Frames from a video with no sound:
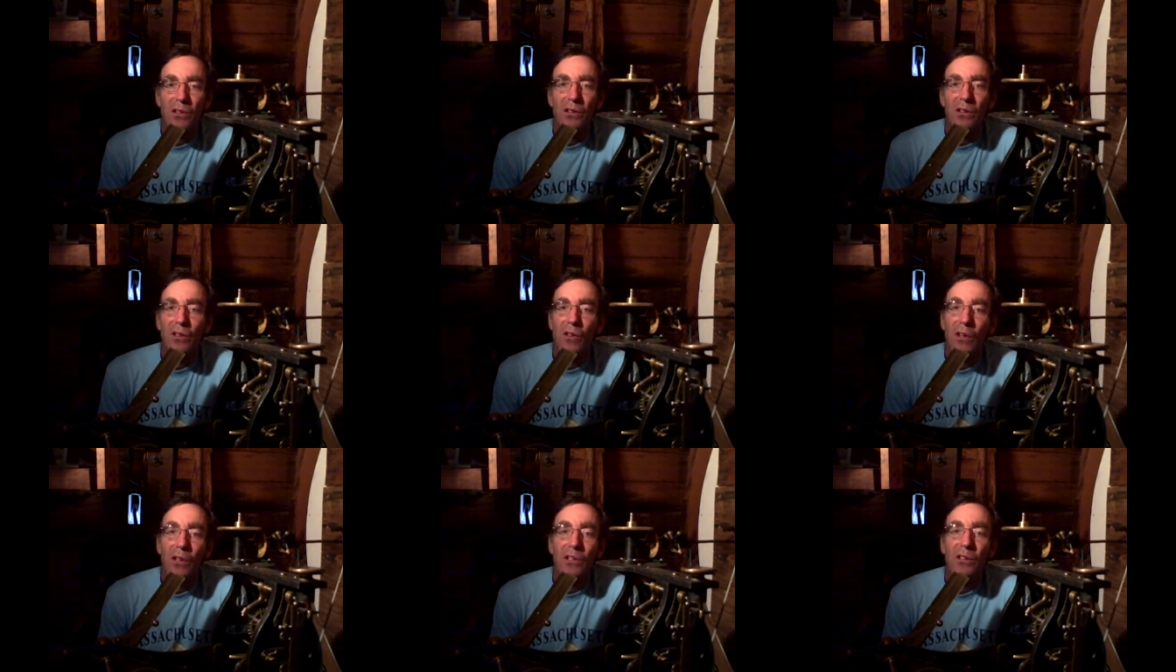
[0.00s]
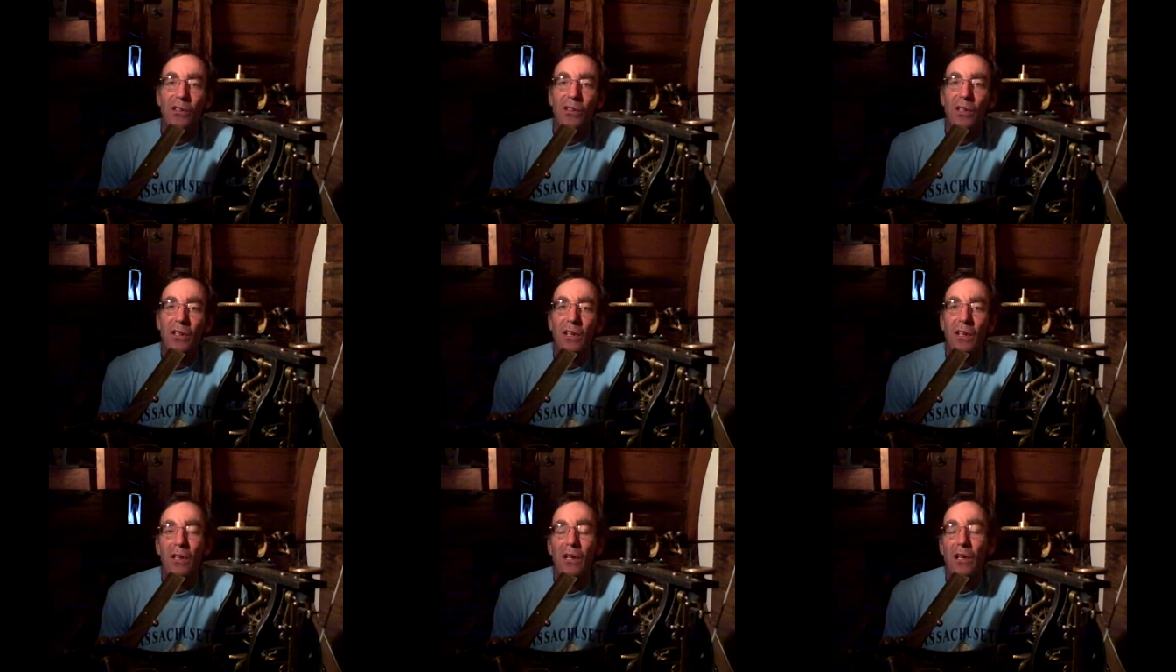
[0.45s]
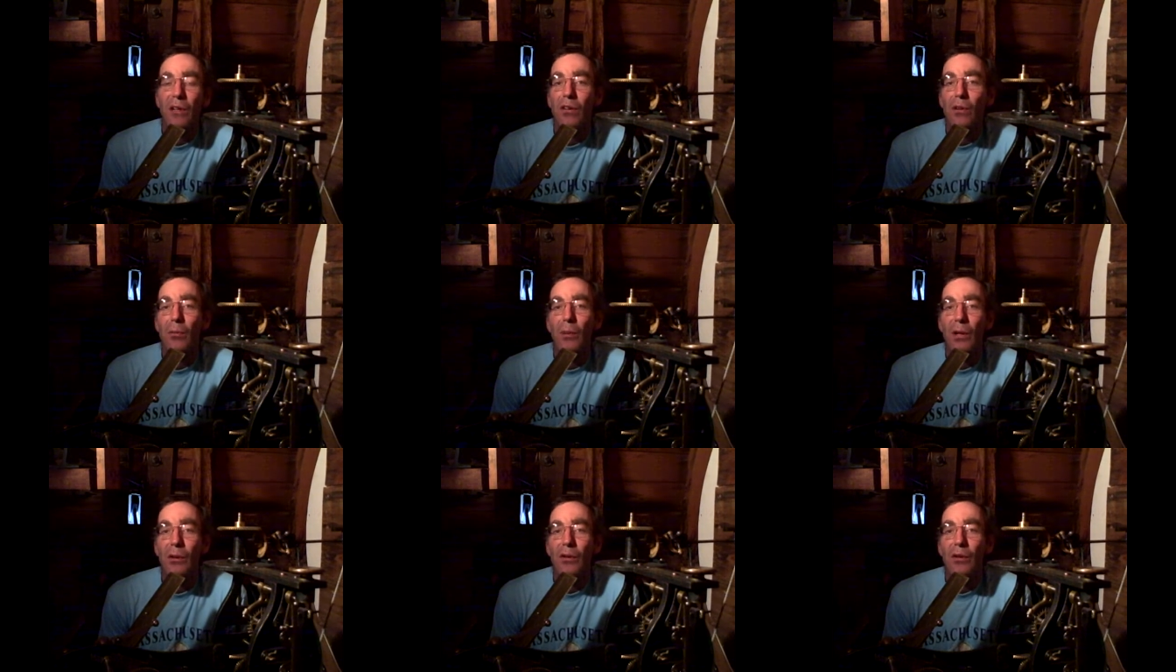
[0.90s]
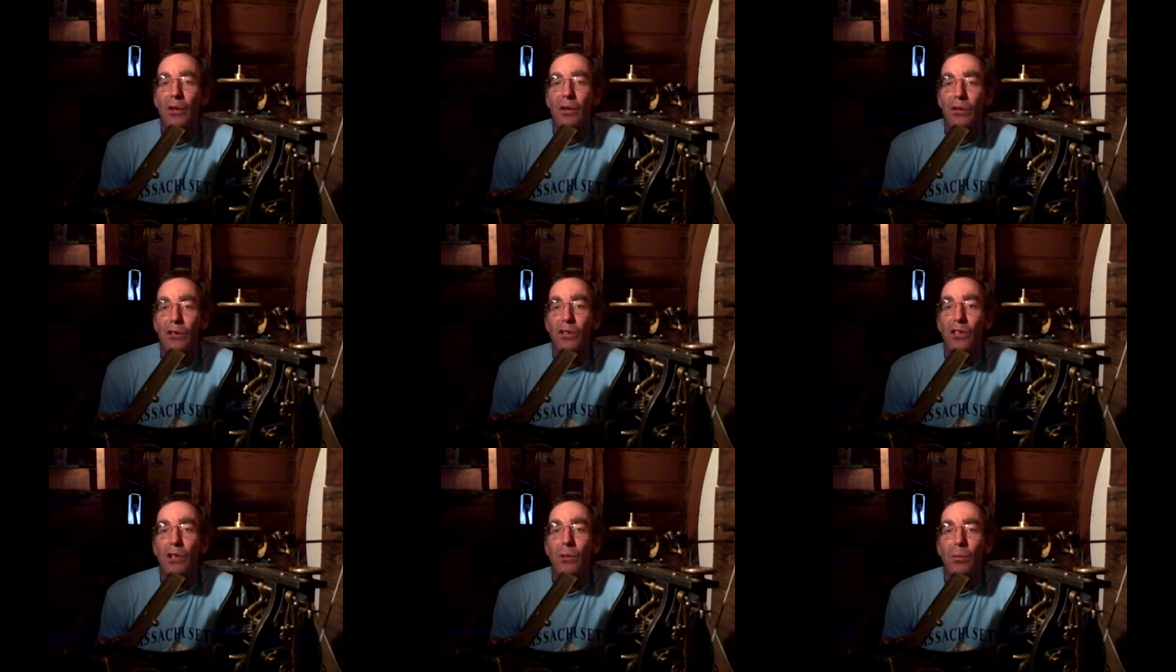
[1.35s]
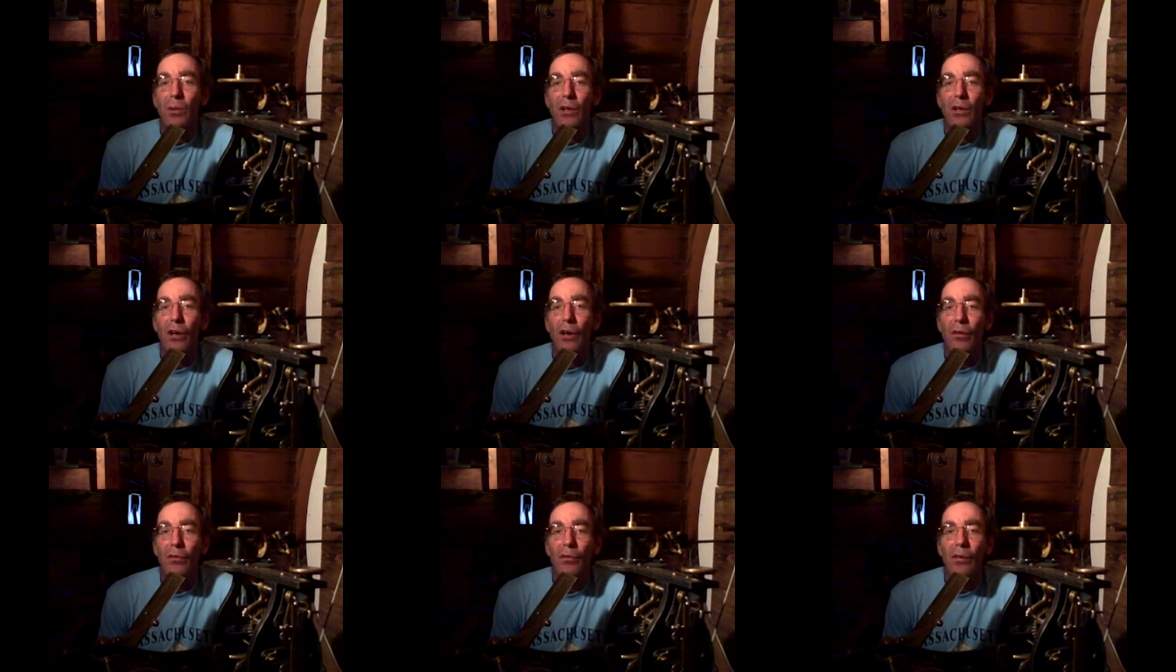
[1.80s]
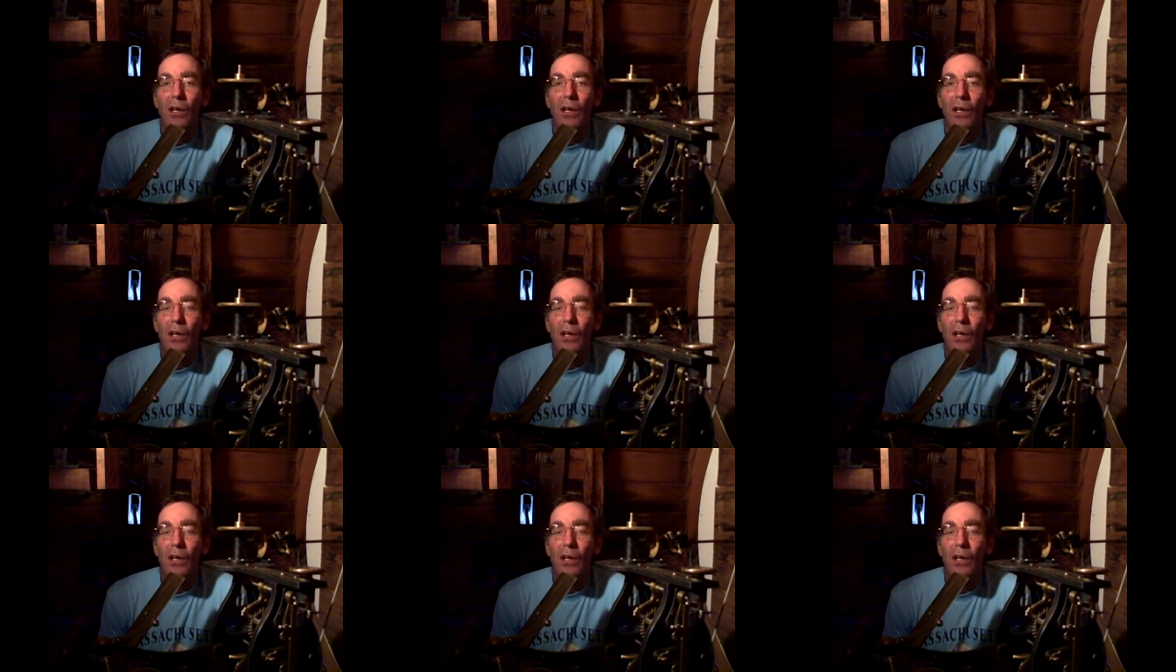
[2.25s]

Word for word: as long as they can get them out there cheap enough,